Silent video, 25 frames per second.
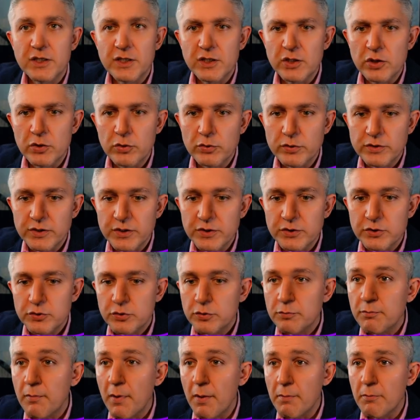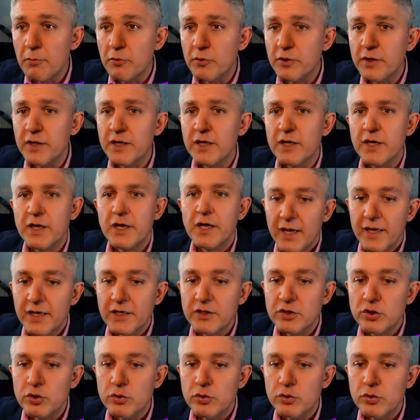It looked into memory. It